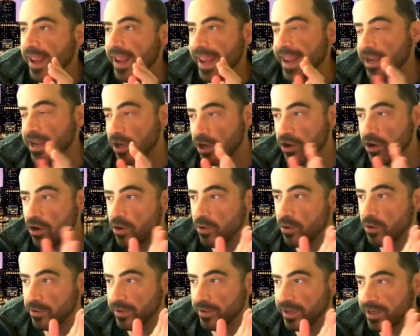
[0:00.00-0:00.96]
it could
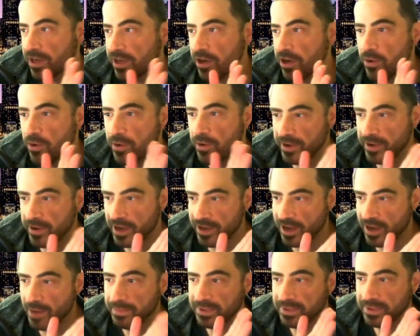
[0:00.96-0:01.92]
go a
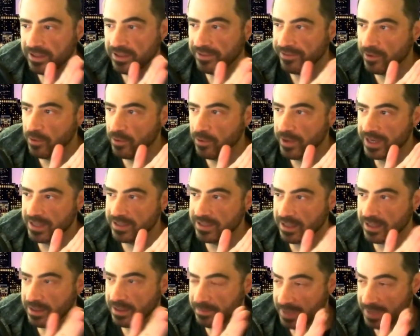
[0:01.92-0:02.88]
couple of different ways,
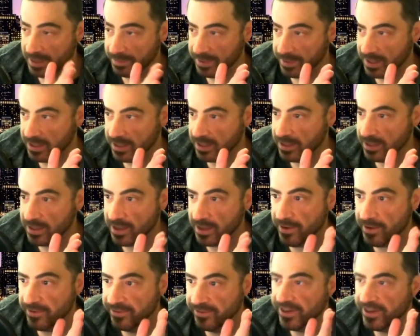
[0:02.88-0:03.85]
in my opinion.
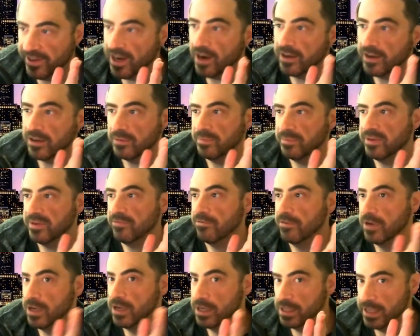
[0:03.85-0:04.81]
VR could be
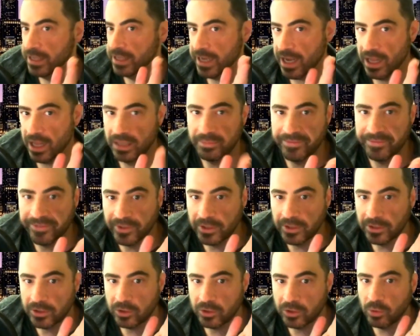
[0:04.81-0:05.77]
really
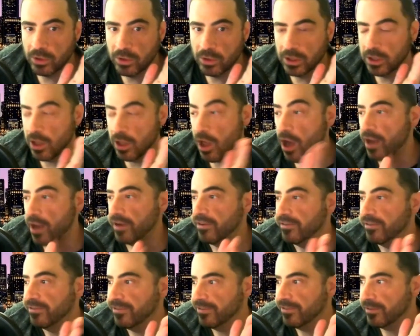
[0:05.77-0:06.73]
helpful to a lot of